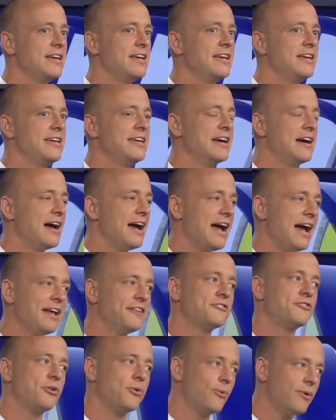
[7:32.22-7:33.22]
You
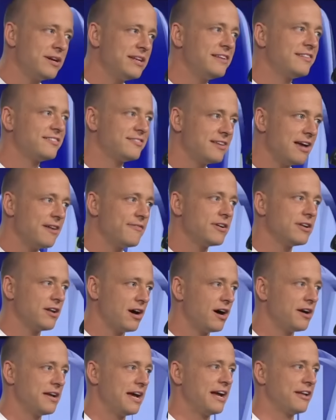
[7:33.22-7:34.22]
had 27
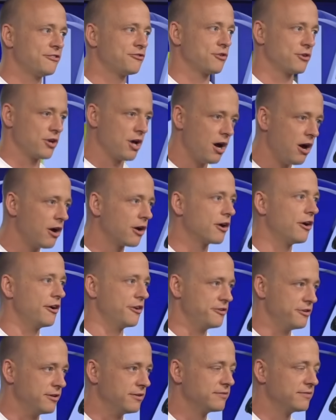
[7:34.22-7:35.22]
unanswered hung
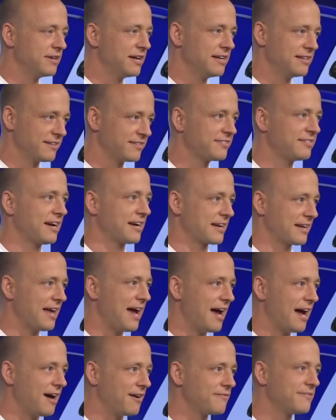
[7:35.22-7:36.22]
on you in the second
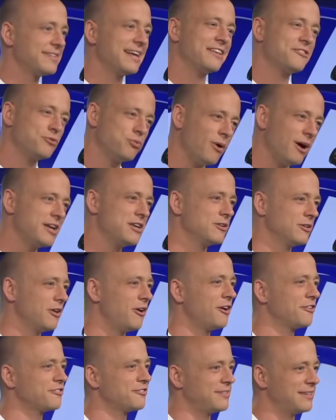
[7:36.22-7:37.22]
half. That's why you
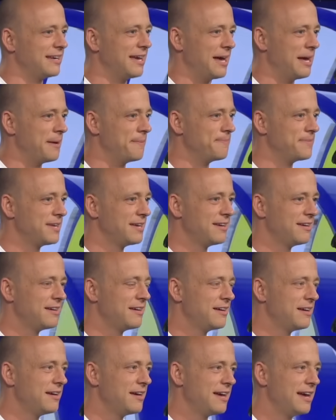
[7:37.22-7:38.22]
lost the game.
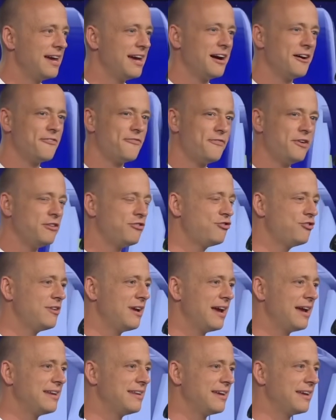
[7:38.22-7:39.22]

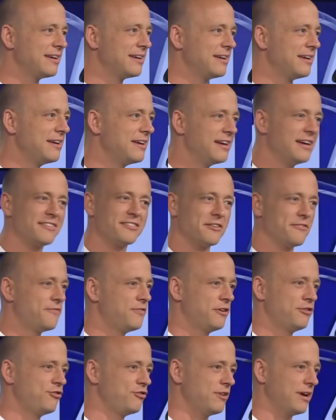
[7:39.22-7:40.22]
Officiating is
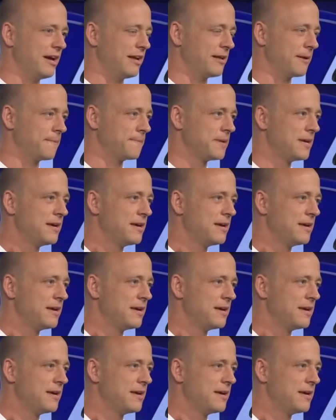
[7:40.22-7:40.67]
officiating.